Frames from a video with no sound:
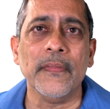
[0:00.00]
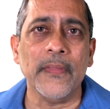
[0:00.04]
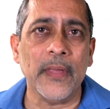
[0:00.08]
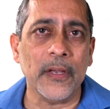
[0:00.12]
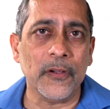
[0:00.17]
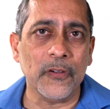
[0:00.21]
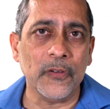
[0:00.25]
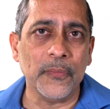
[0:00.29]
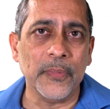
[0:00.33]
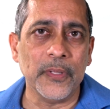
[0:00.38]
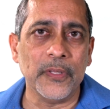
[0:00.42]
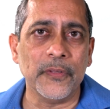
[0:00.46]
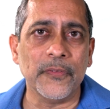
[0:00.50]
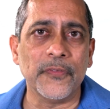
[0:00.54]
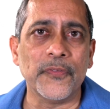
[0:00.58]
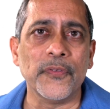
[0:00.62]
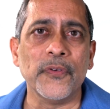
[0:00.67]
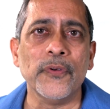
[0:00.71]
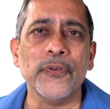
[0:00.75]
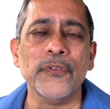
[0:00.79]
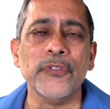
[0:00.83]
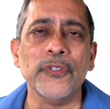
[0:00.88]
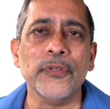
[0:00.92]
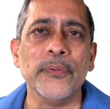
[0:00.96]
That could be the
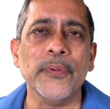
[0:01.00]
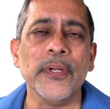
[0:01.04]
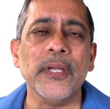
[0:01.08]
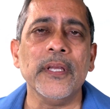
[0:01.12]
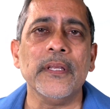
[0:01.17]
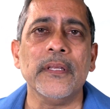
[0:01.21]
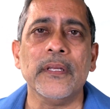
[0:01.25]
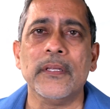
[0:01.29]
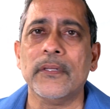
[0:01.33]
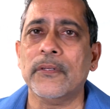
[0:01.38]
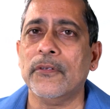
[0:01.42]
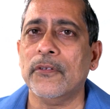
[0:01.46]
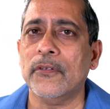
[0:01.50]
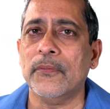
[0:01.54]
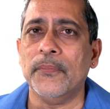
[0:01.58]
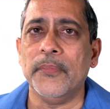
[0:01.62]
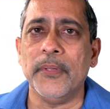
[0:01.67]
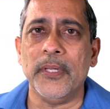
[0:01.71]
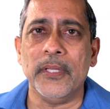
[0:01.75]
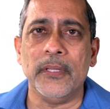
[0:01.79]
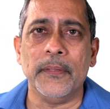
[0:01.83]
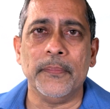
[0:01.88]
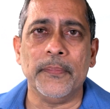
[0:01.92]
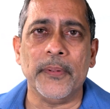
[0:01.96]
food you eat. It could
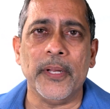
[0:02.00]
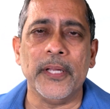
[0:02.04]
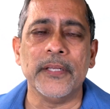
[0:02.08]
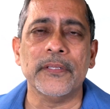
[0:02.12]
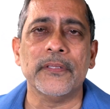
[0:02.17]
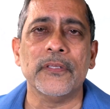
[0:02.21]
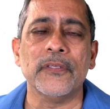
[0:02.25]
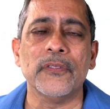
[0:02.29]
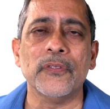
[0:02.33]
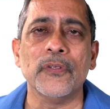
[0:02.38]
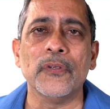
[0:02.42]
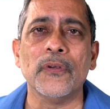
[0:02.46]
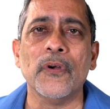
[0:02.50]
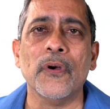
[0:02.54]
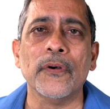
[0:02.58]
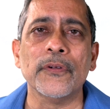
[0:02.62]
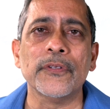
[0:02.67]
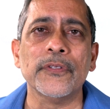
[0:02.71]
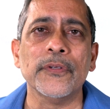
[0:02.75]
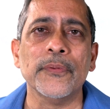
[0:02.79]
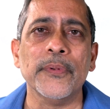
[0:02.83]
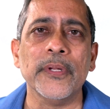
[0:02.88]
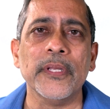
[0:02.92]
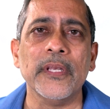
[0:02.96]
be the places you
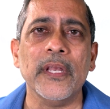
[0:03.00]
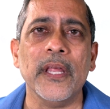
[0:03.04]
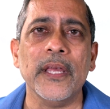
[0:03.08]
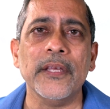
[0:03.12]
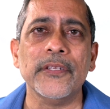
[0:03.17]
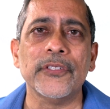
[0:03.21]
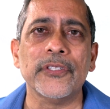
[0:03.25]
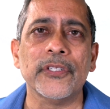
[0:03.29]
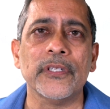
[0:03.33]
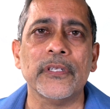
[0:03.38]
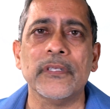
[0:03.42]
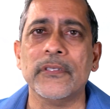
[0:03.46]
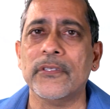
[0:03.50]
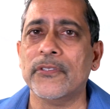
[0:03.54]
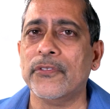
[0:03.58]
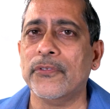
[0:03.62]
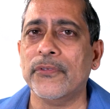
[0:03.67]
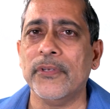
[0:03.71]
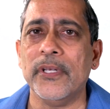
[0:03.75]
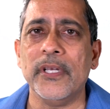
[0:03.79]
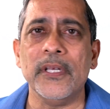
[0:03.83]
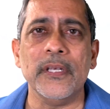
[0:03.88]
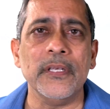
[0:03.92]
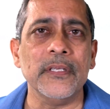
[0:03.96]
go to in nature, the
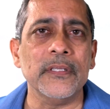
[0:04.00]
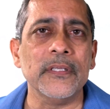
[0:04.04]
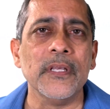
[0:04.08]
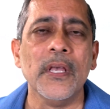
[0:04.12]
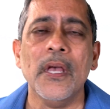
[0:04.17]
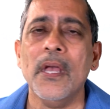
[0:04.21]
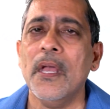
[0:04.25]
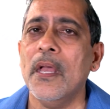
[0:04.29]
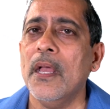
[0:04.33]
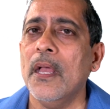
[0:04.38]
trees,